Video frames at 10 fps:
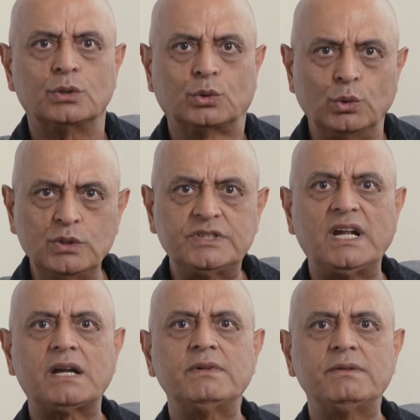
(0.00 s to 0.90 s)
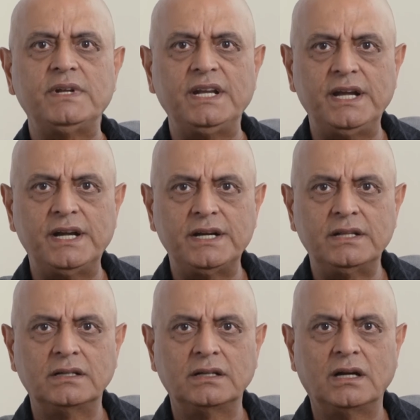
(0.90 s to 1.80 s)
tools that may be
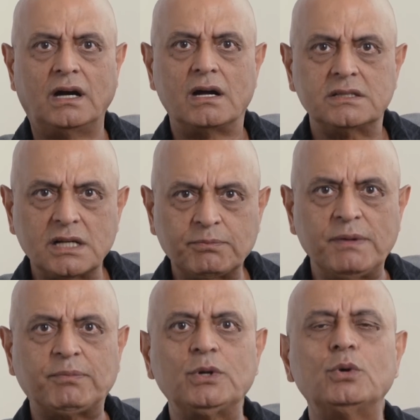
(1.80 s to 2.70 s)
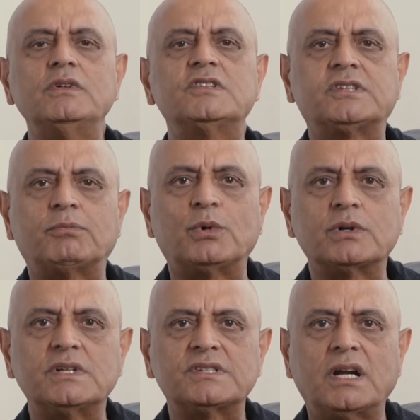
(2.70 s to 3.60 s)
needed, other people who will
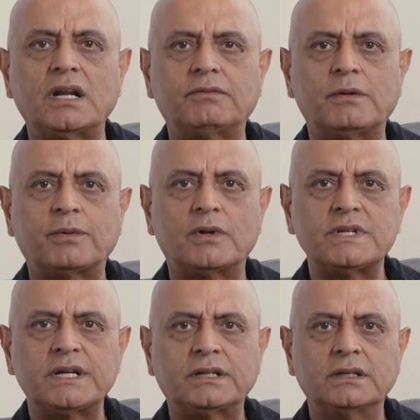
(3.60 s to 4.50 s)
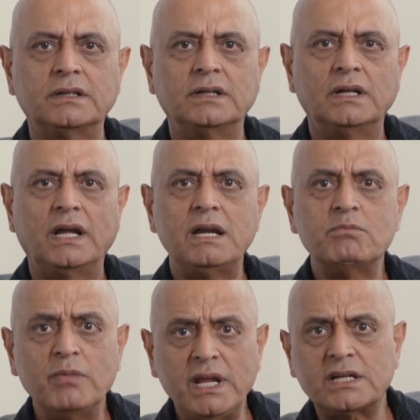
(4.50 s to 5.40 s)
support this kind of a project,
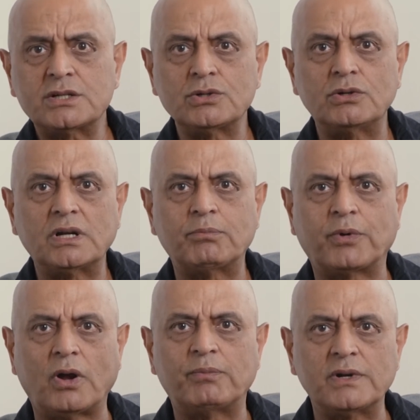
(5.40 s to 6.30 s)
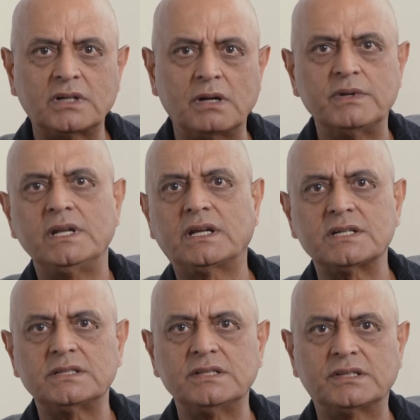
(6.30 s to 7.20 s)
and make sure a proper
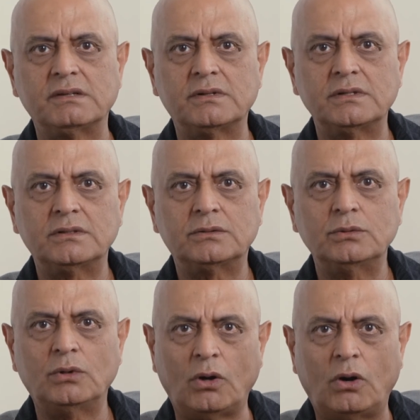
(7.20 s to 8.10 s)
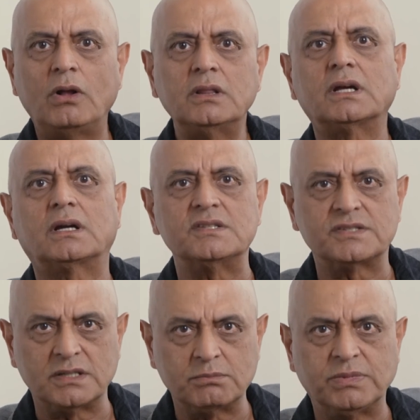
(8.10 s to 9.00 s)
communication is given to all the
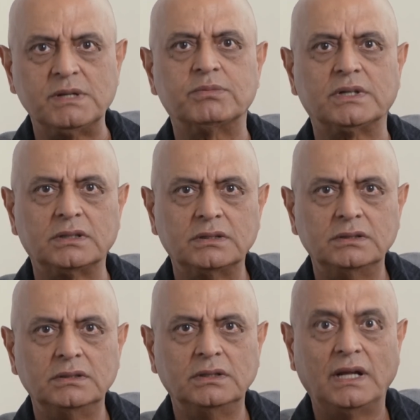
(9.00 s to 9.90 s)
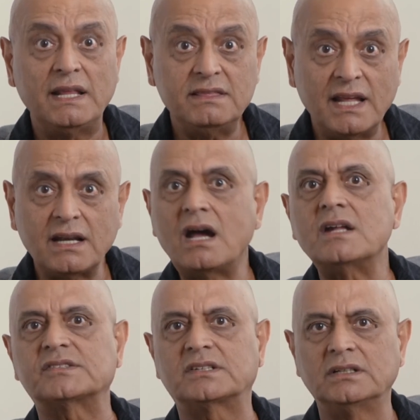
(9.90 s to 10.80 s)
concerned people. And then
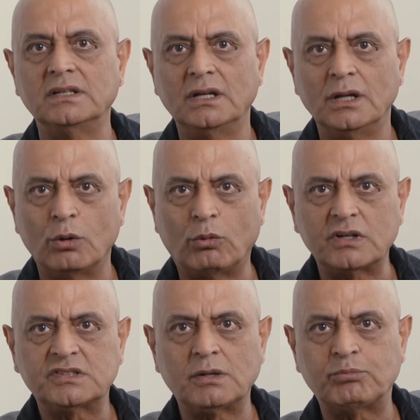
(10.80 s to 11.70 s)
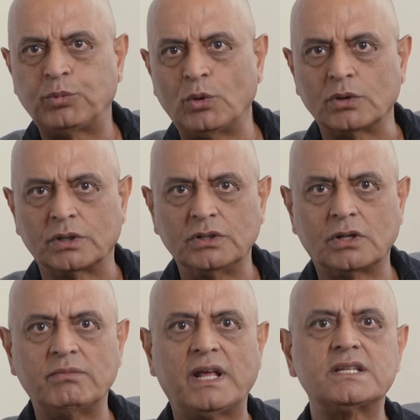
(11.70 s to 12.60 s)
ask what support
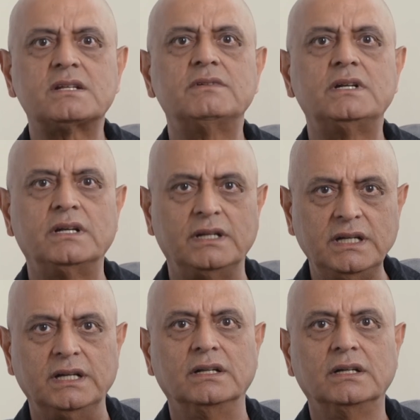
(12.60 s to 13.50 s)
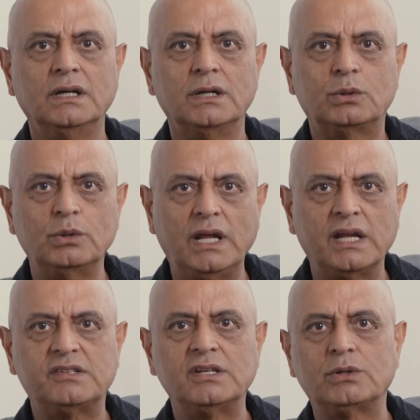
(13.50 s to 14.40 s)
your manager will need to
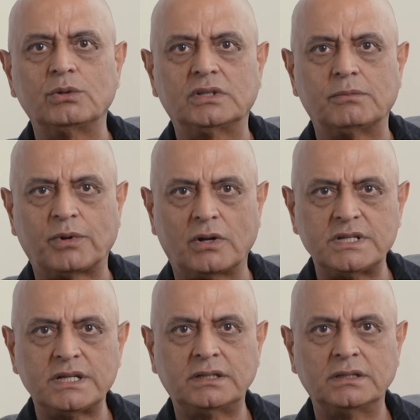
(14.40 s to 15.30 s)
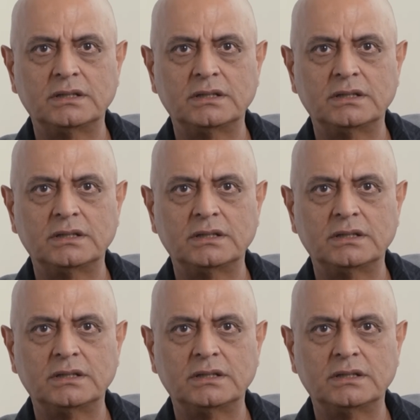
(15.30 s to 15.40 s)
execute the project.